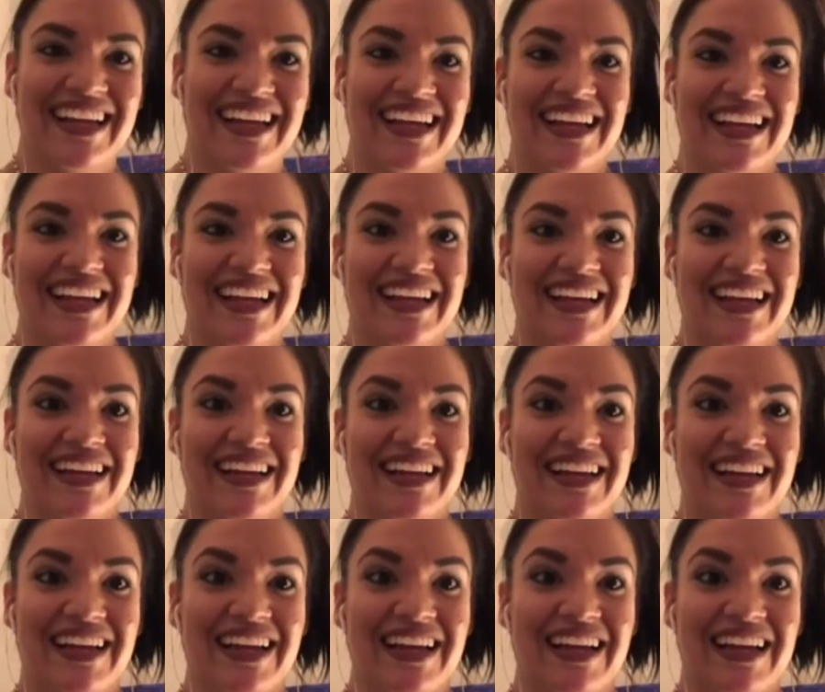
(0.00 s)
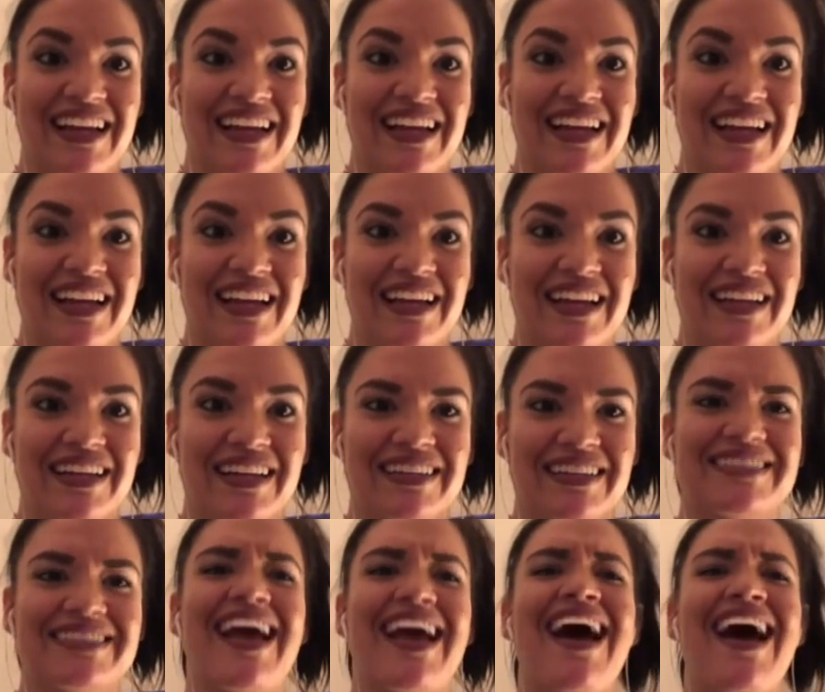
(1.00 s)
I did two classes just
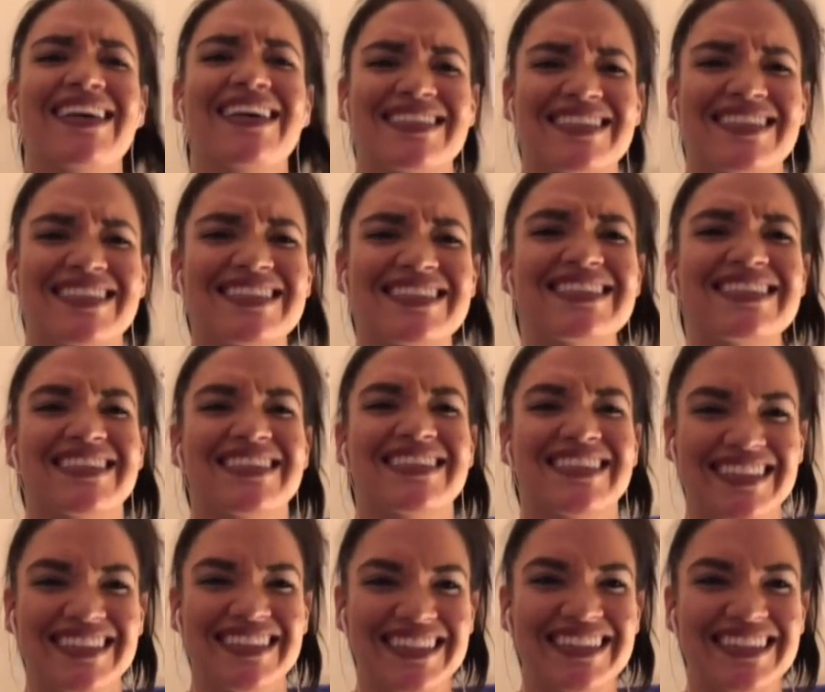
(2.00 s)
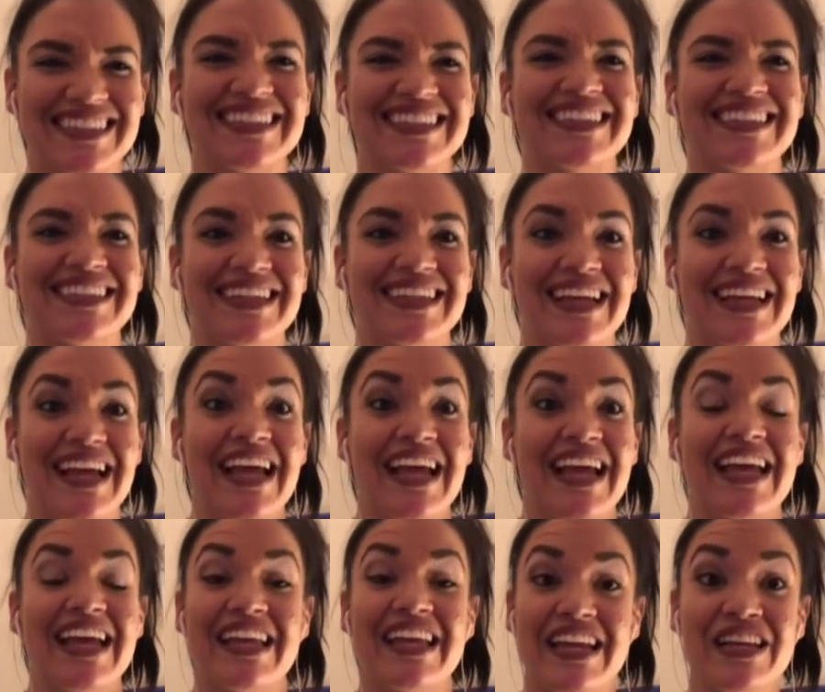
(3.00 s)
randomly, and it's a lot of work.
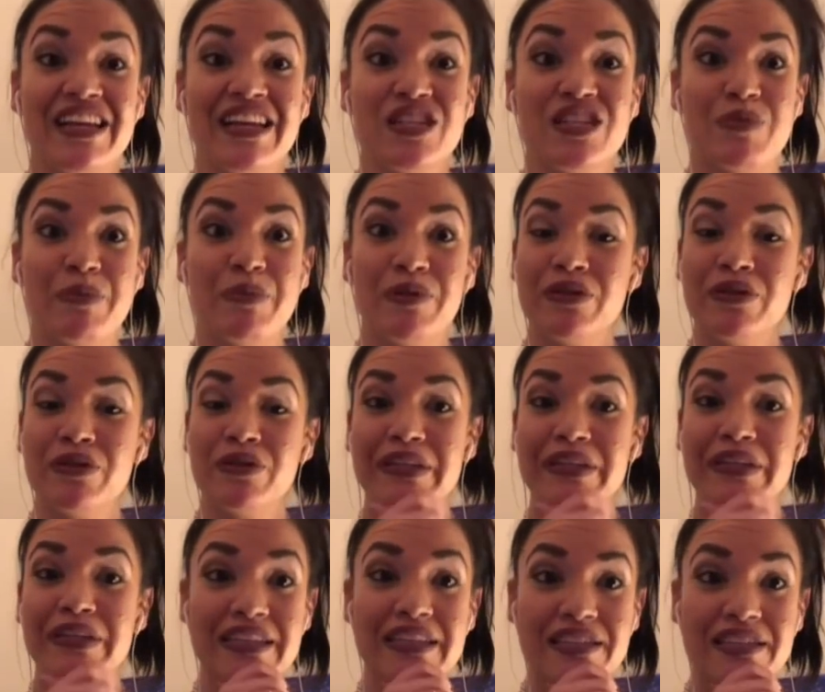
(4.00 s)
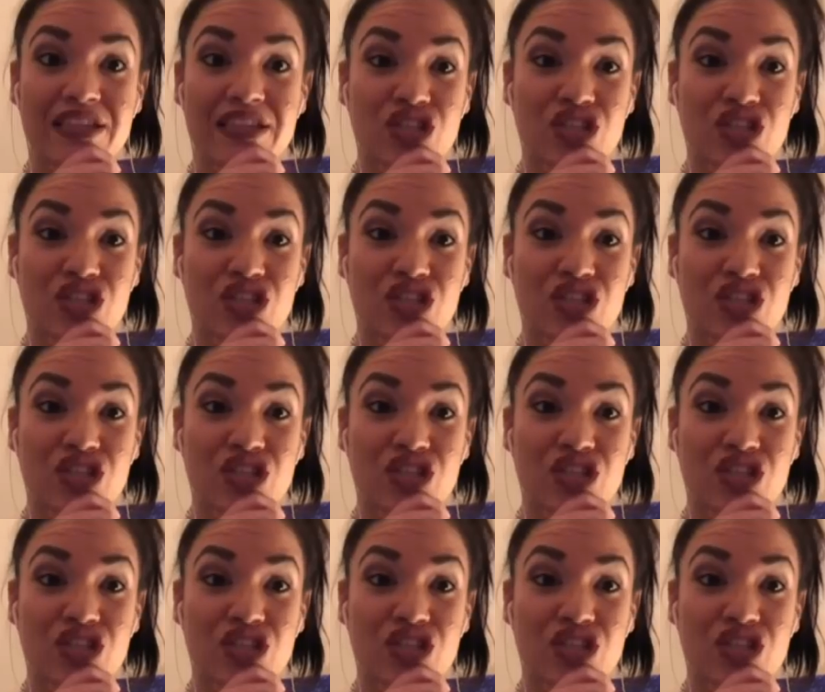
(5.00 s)
So it is. People don't realize the